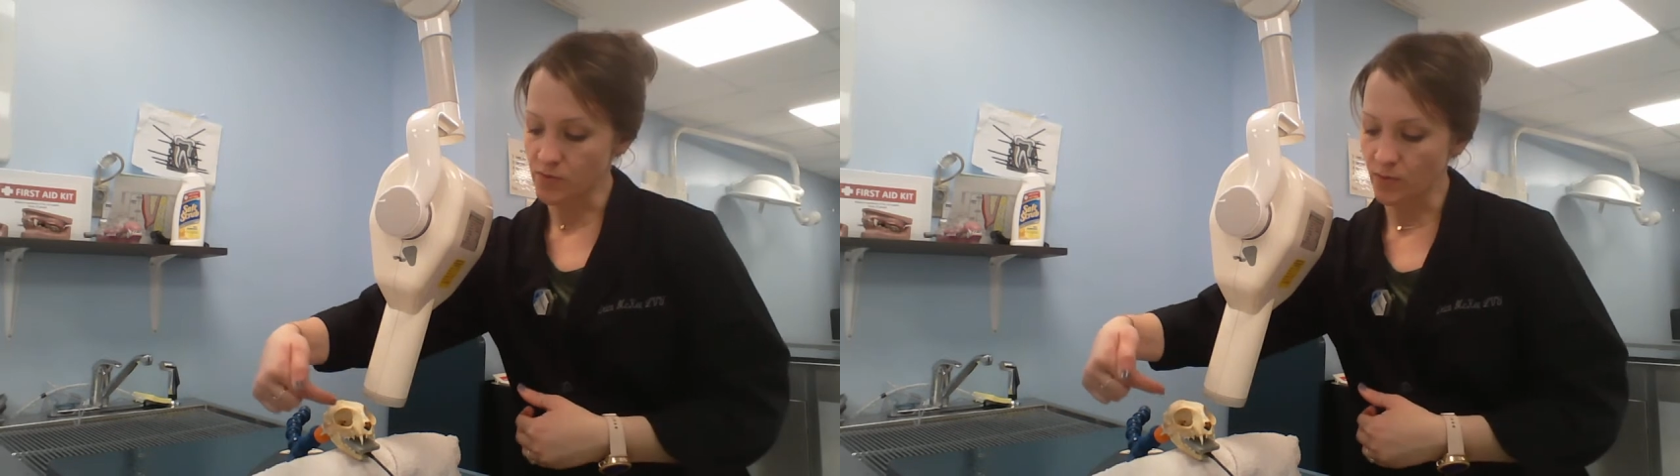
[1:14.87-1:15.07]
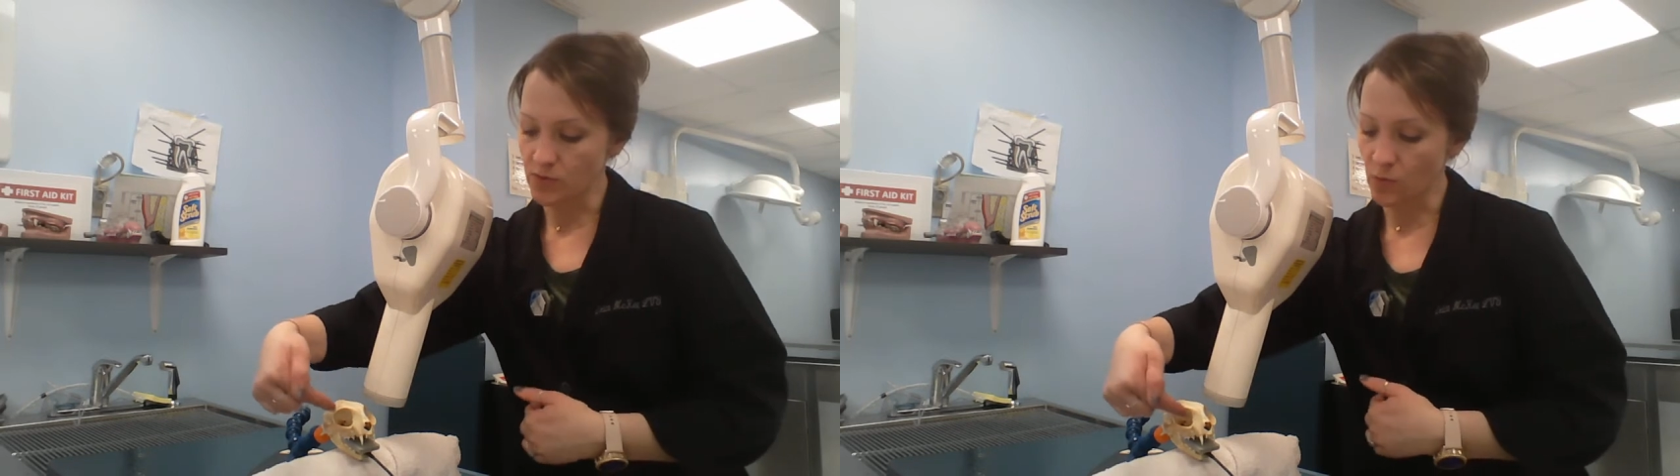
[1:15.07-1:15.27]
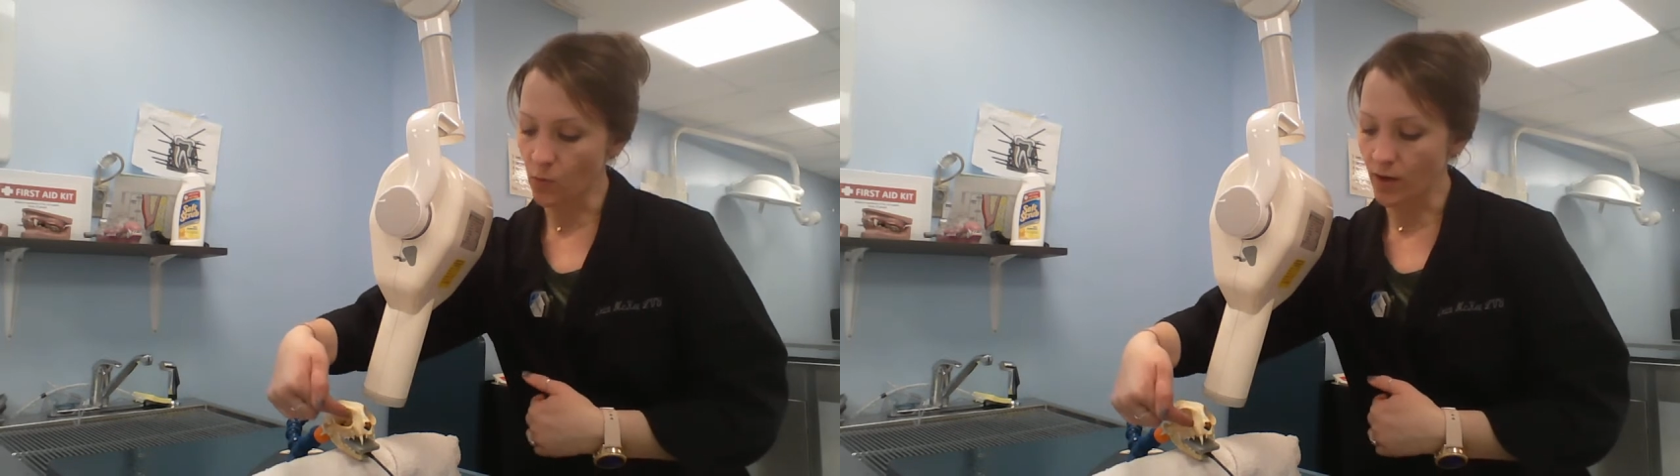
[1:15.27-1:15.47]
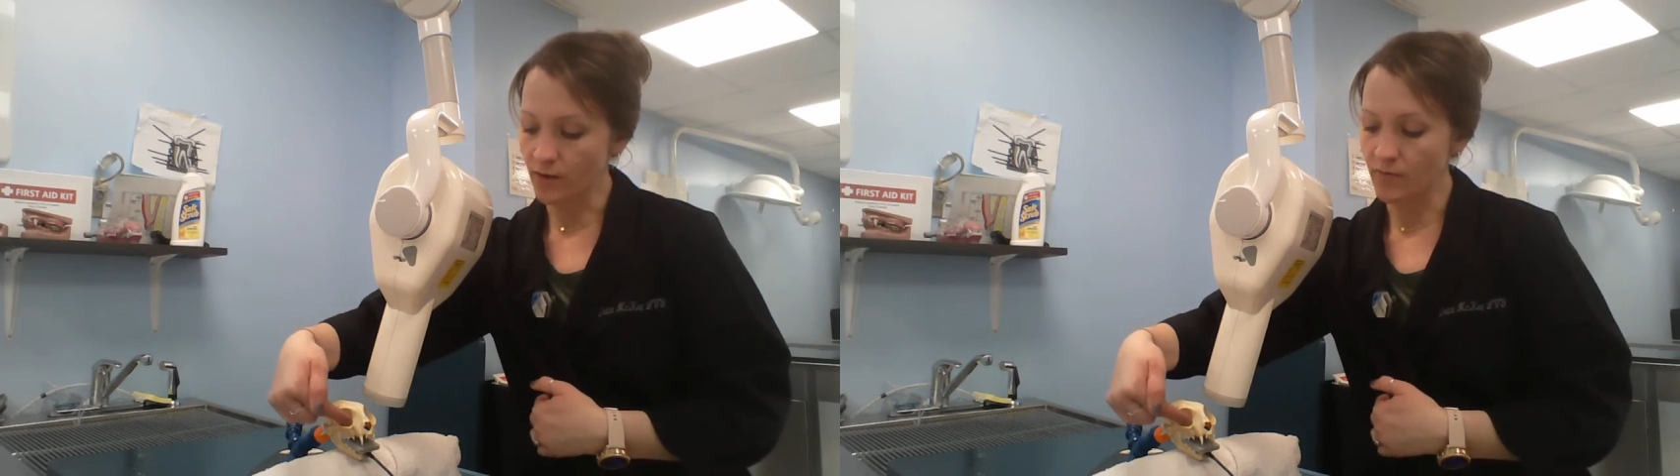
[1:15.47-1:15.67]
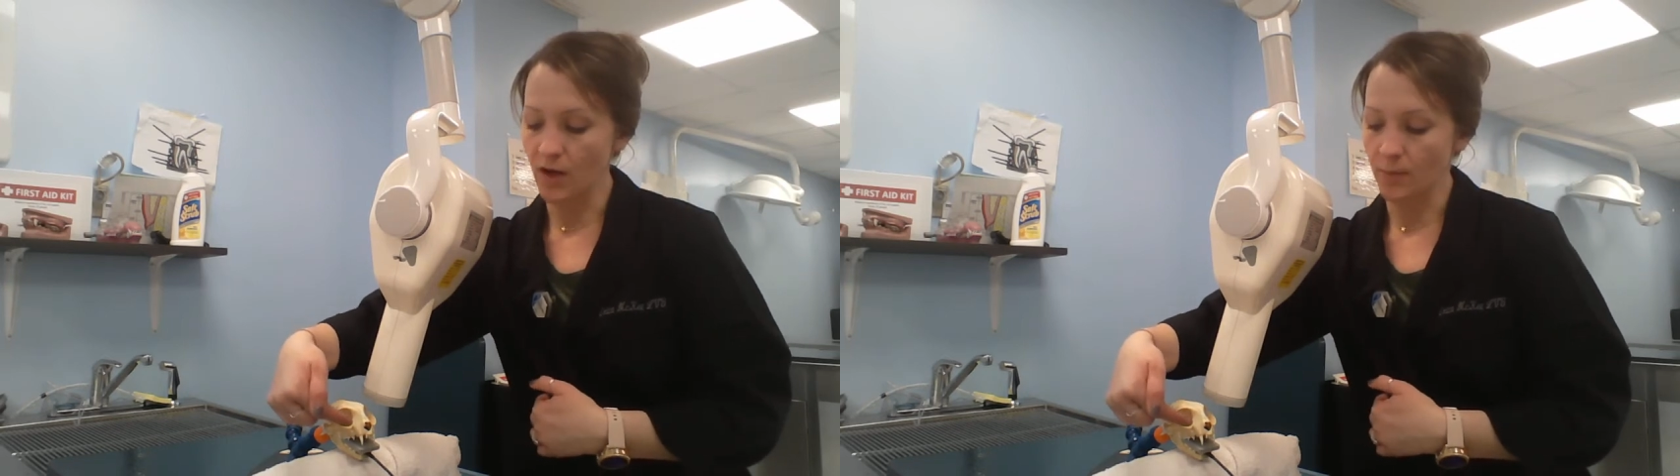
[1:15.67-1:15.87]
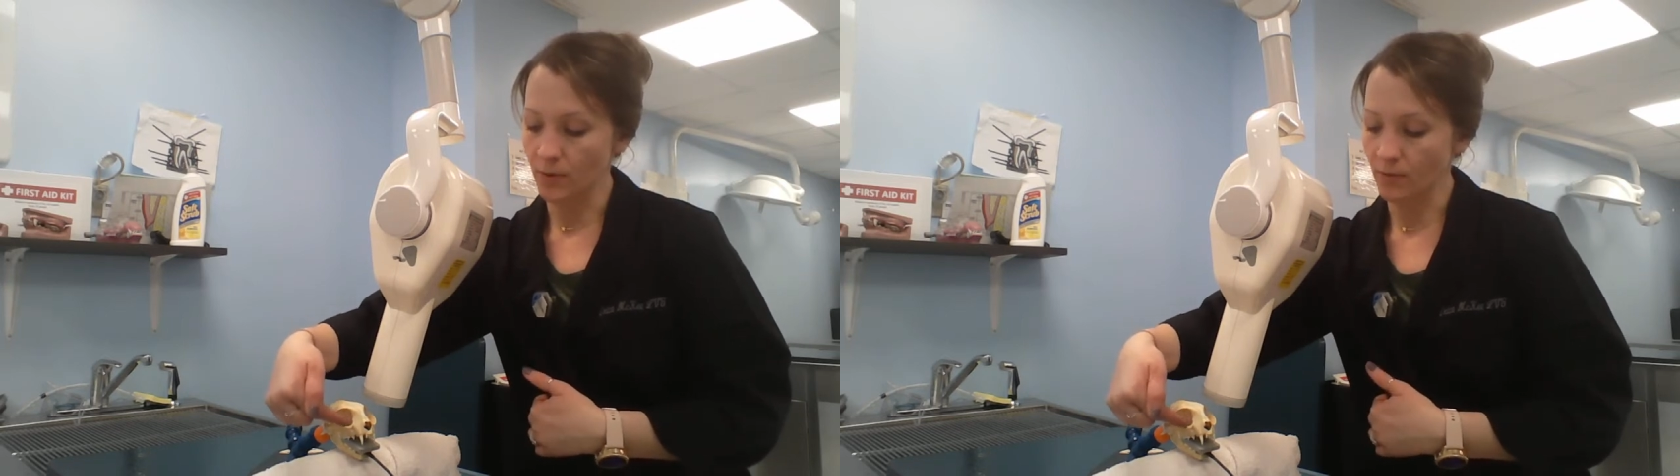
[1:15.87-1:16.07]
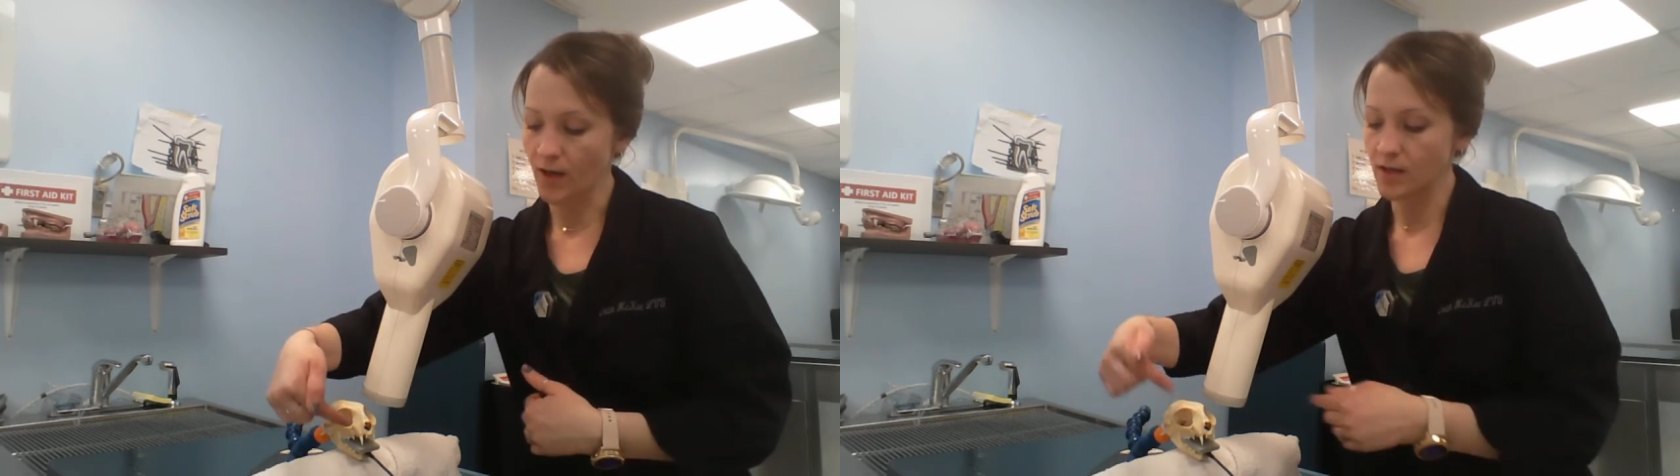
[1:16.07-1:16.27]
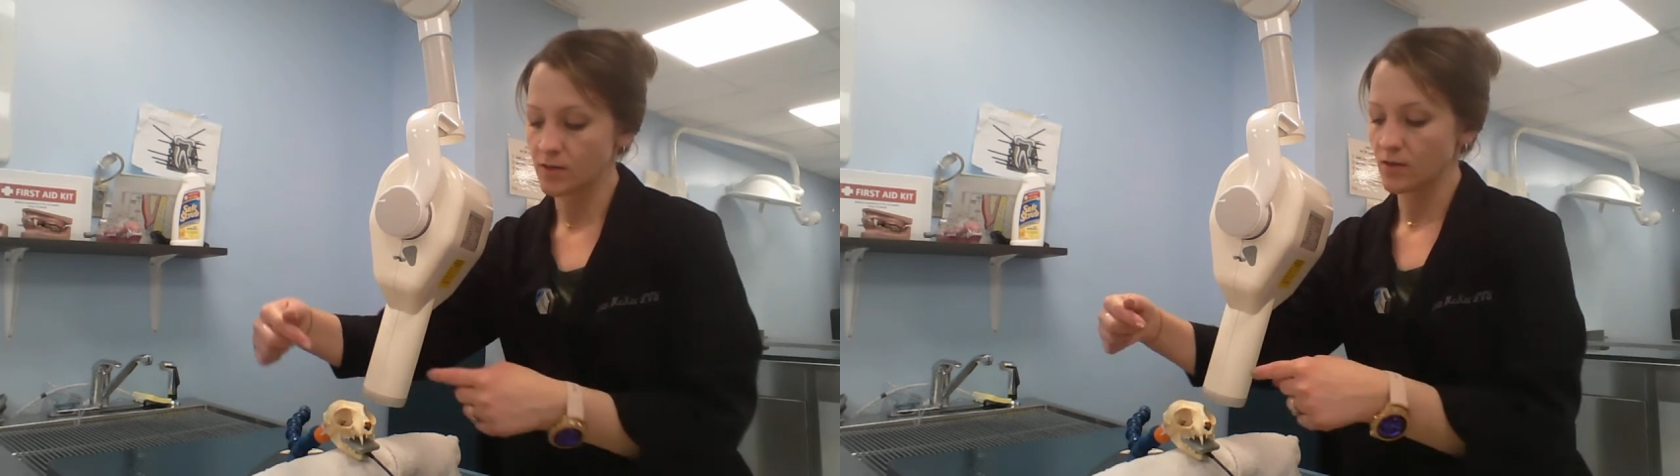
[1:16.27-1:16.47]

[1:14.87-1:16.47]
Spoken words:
We'll do one of the upper right,